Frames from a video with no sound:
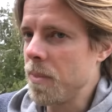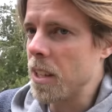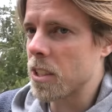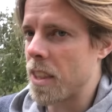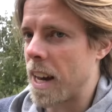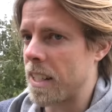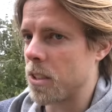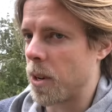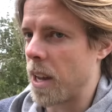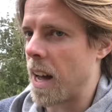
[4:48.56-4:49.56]
So that
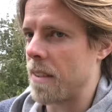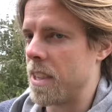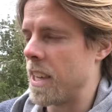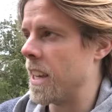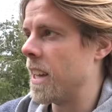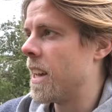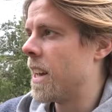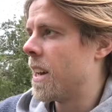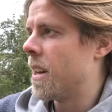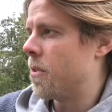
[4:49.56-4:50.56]
is why you have the
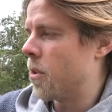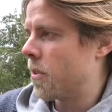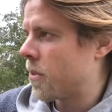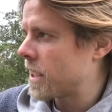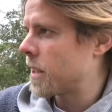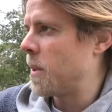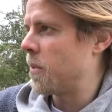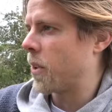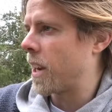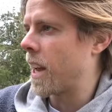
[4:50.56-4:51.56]
recipe
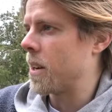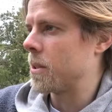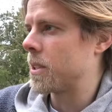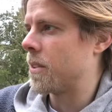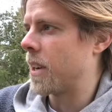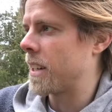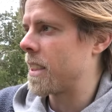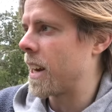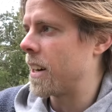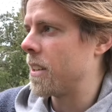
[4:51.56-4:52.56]
for chaos right
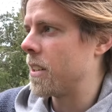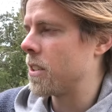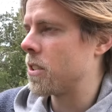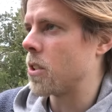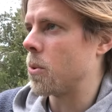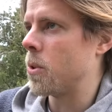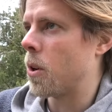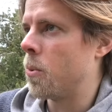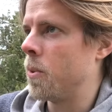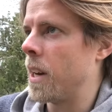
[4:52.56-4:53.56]
there. So to
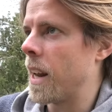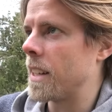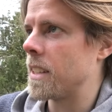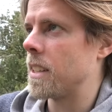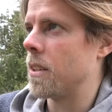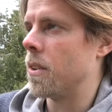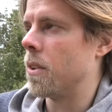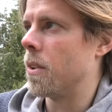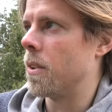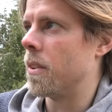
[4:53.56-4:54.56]
only let
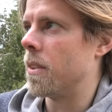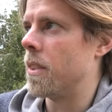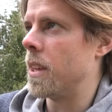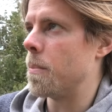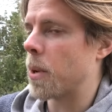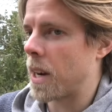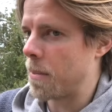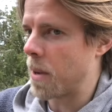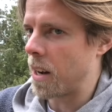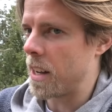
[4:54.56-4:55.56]
the
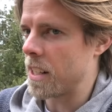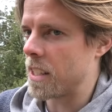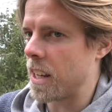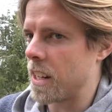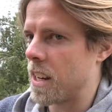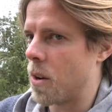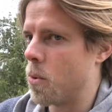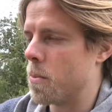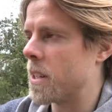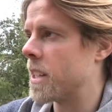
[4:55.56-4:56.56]
primal instinct in a
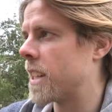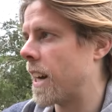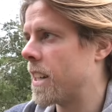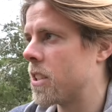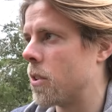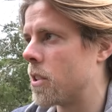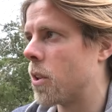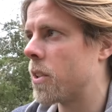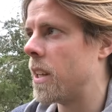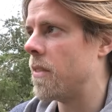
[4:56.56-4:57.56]
woman decides. So it's
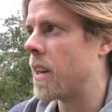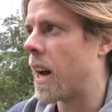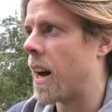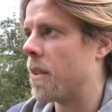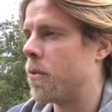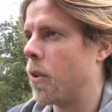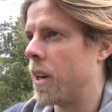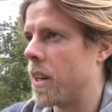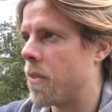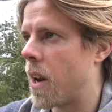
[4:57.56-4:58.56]
not even a fully
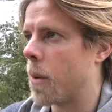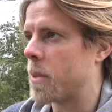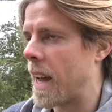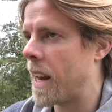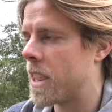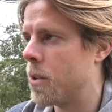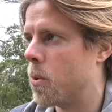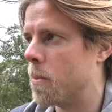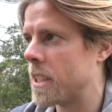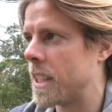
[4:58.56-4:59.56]
developed, healthy
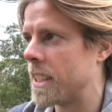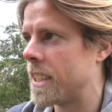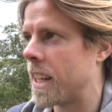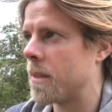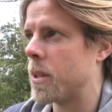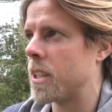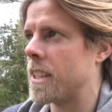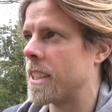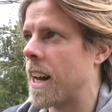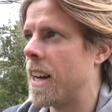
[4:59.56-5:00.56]
woman's instinct, but
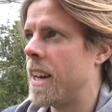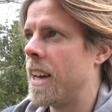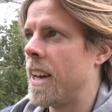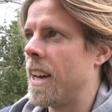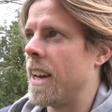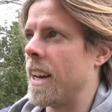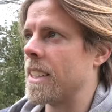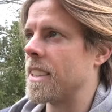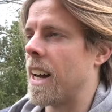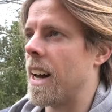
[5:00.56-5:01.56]
it's a
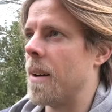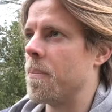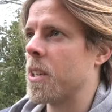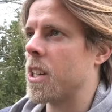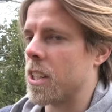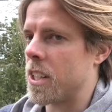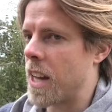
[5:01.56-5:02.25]
cut